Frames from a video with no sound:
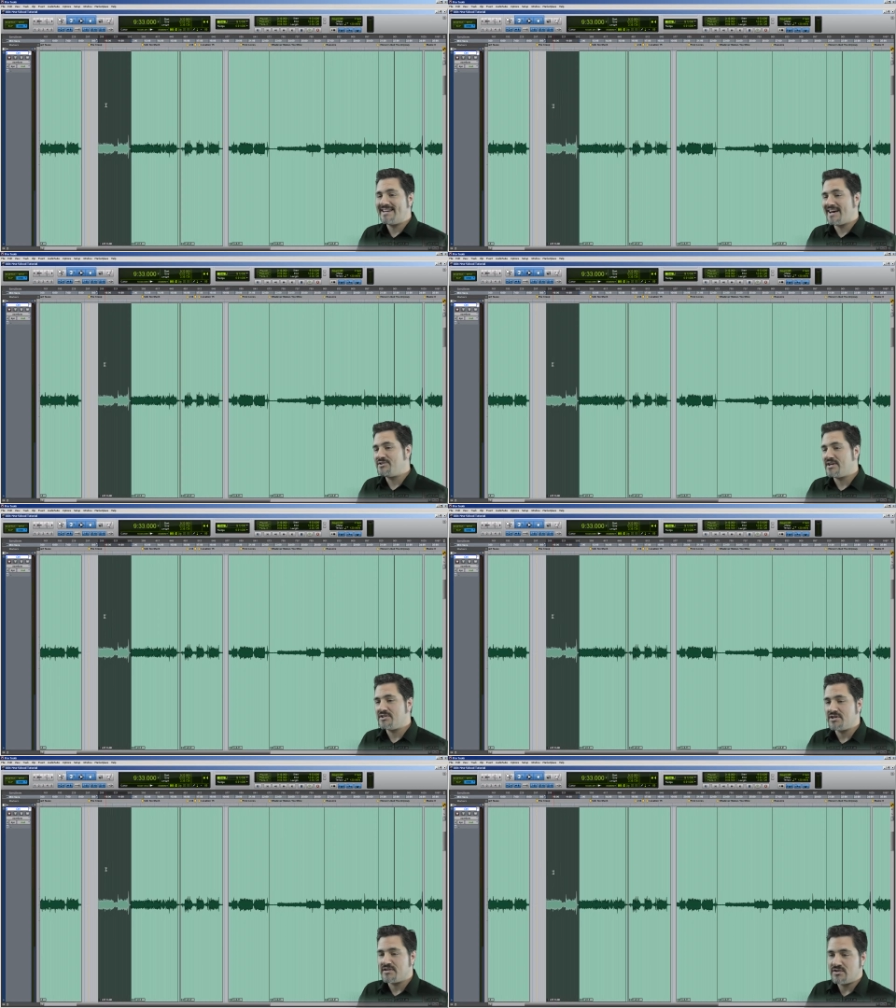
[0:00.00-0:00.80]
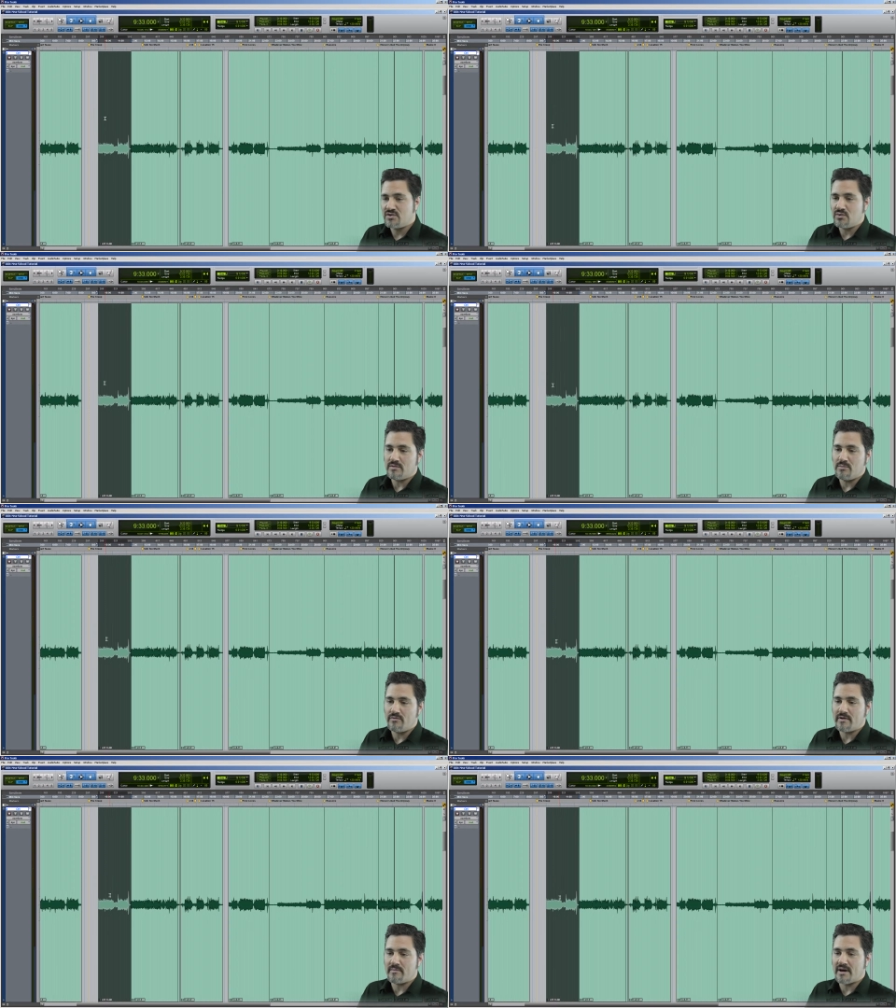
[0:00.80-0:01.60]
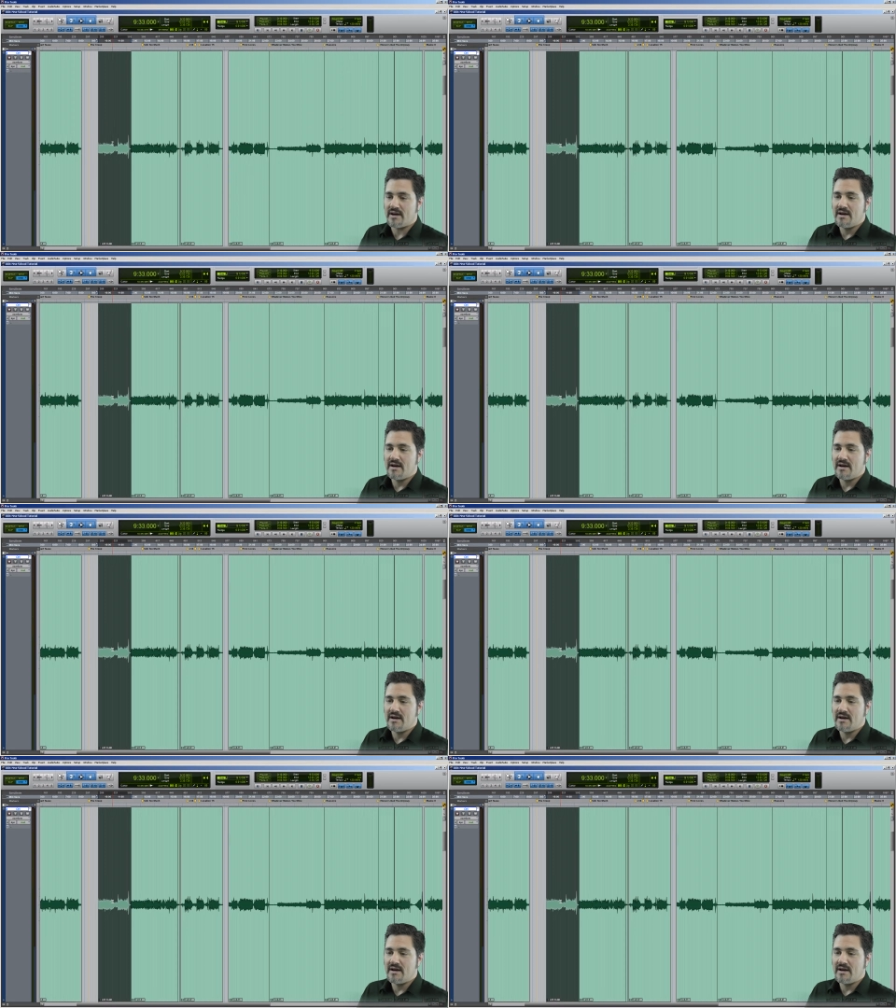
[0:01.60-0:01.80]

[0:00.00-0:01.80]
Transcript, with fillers: not changing the tool, moving my